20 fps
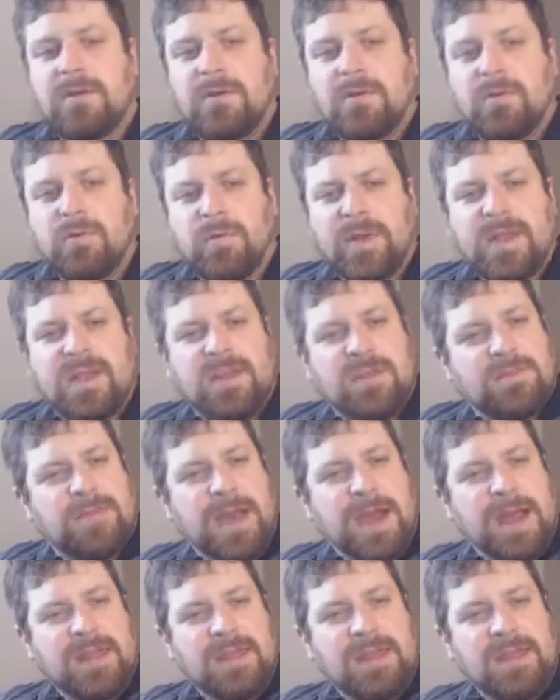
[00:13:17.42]
Raise
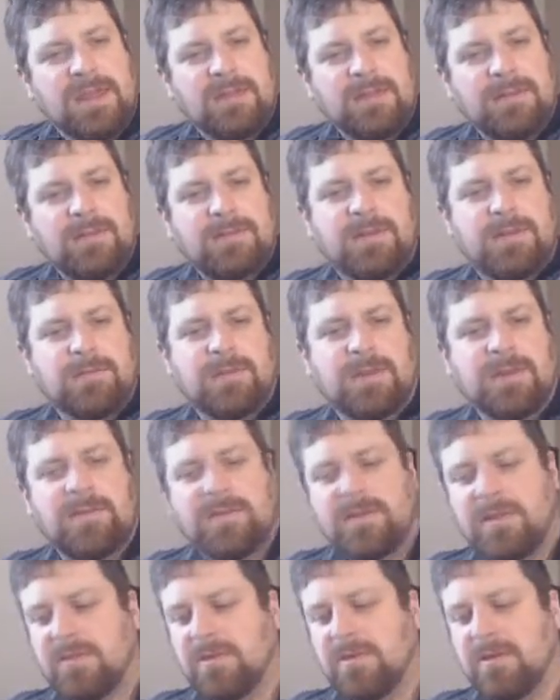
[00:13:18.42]
Body Heat, I believe
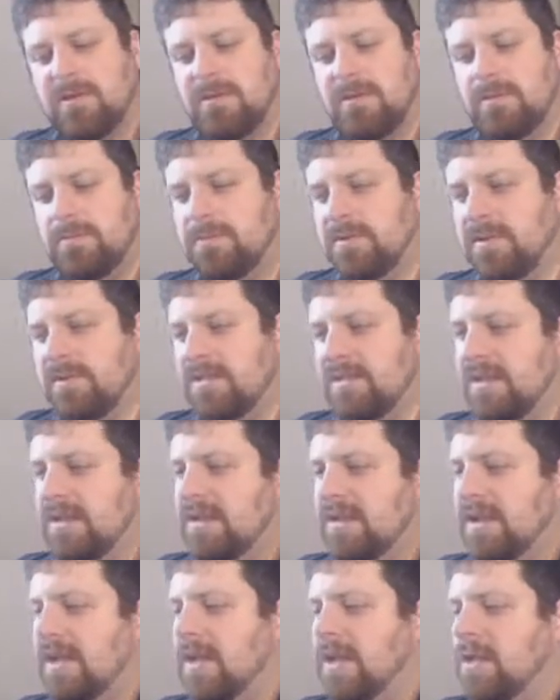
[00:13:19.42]
that's called.
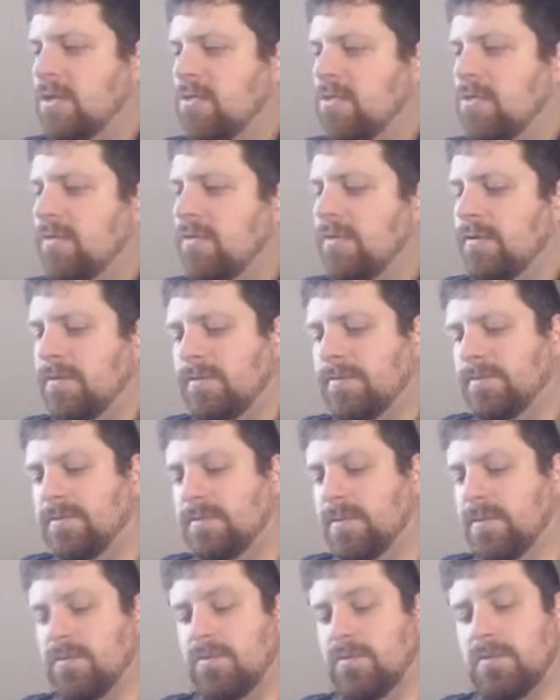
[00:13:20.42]
Petite Angel.
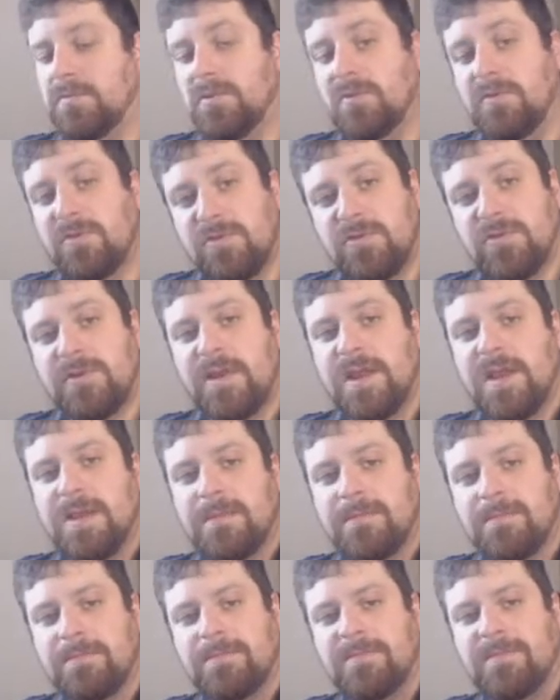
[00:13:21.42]
Remove
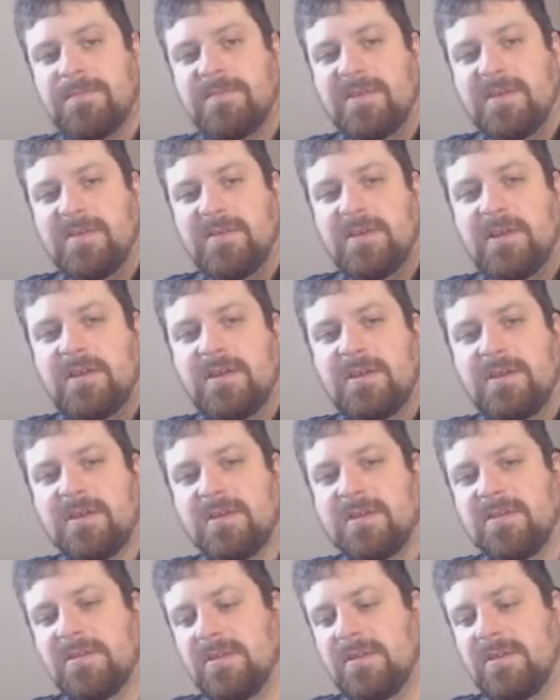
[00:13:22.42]
Trap. Very
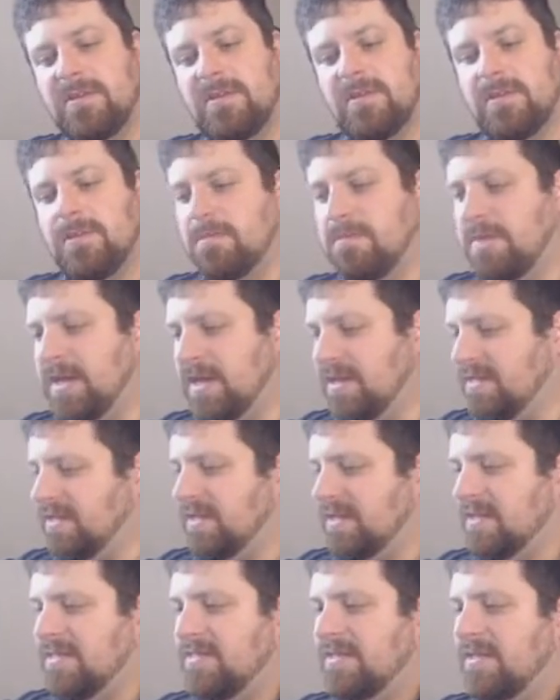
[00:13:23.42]
nice.
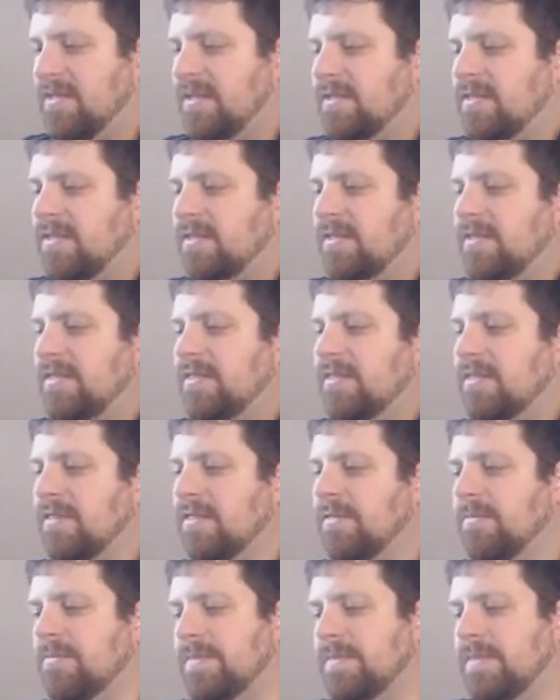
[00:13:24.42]
Basic Insect.
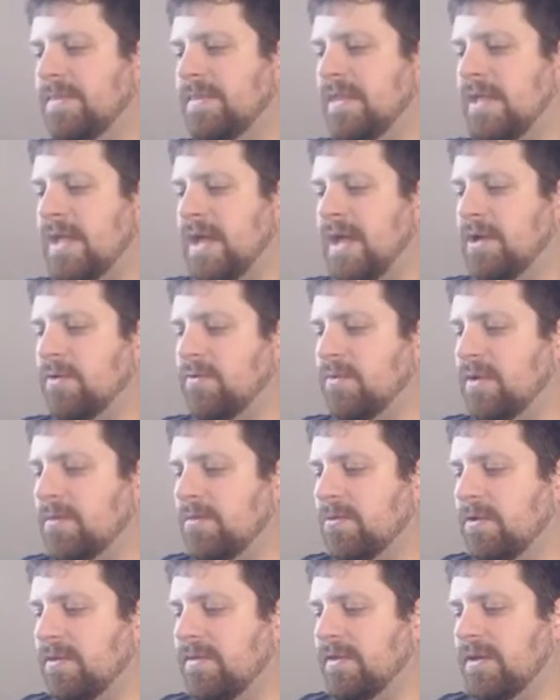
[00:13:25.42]
And
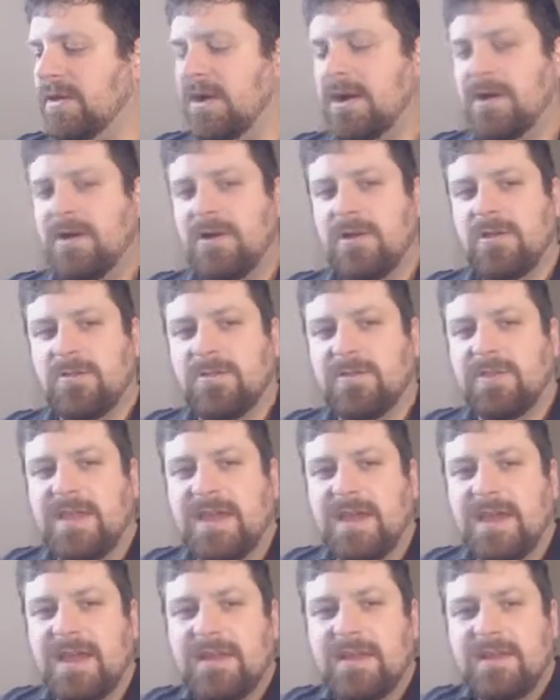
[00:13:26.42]
repro the cards with
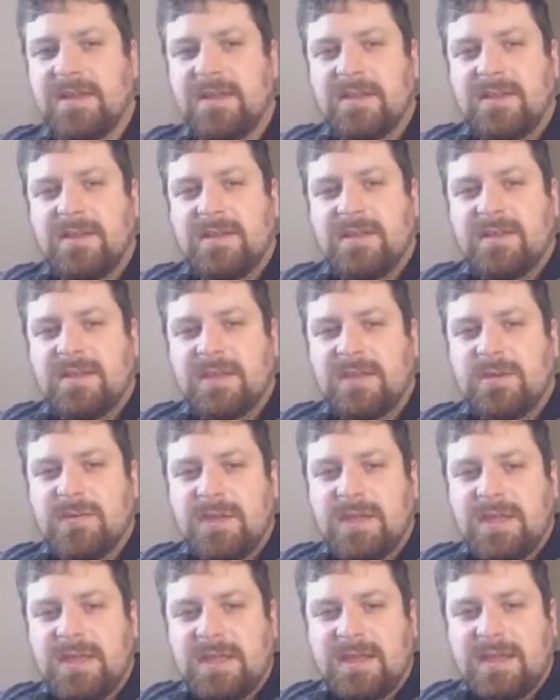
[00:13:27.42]
that
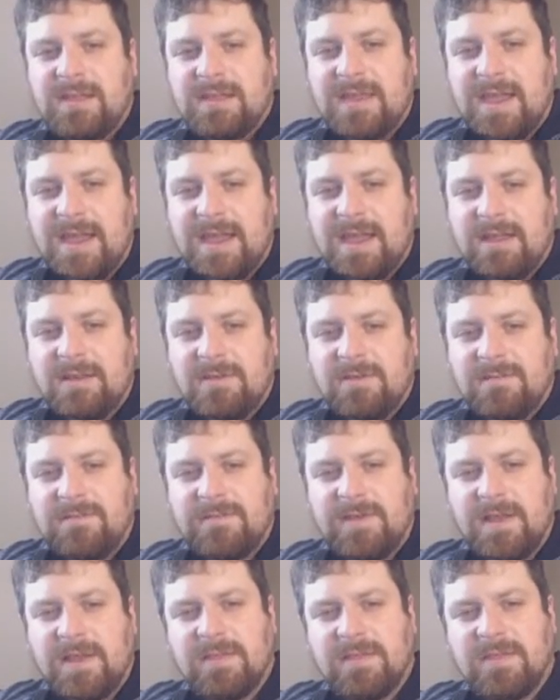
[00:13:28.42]
unique attack and
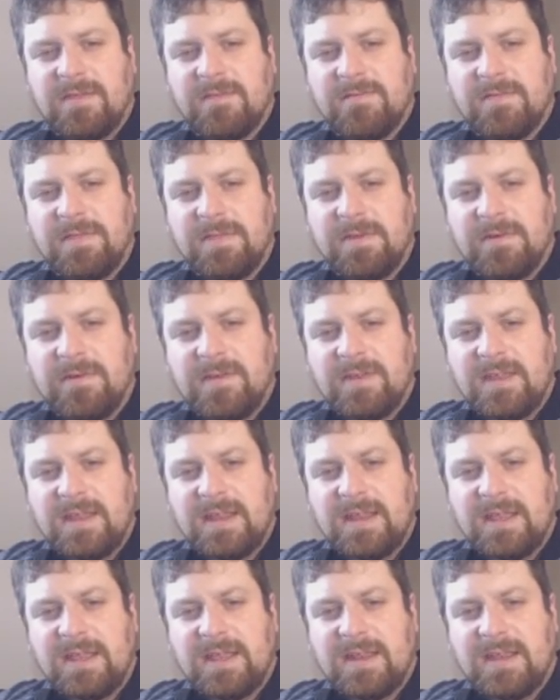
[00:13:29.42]
defense of
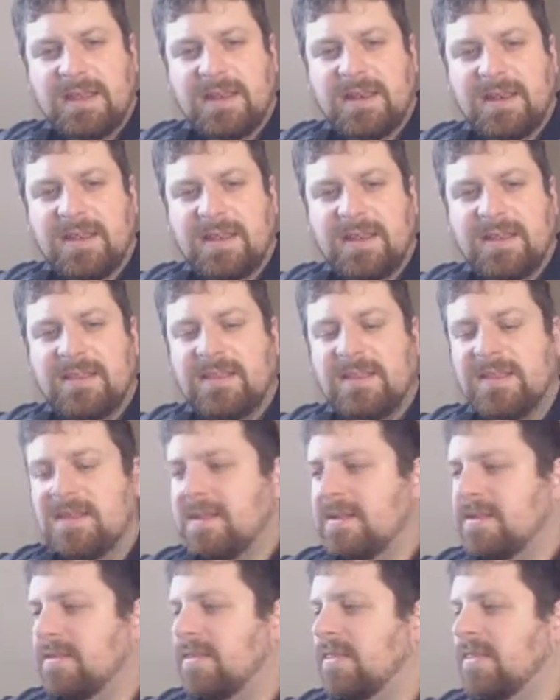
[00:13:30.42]
1380 and
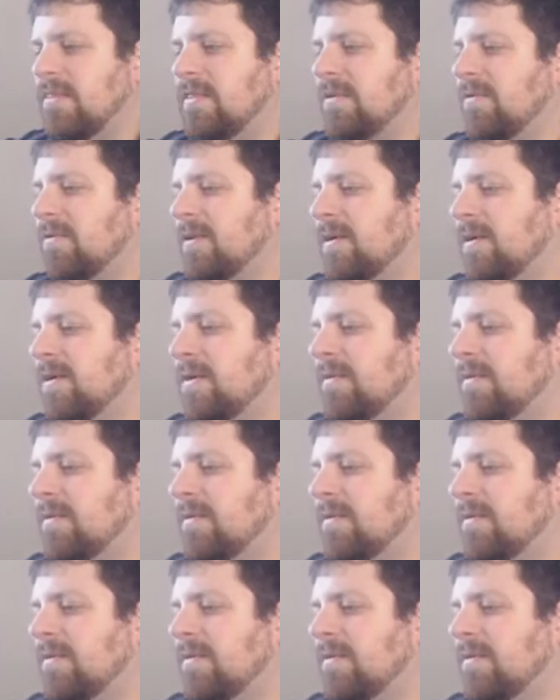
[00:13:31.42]
1930.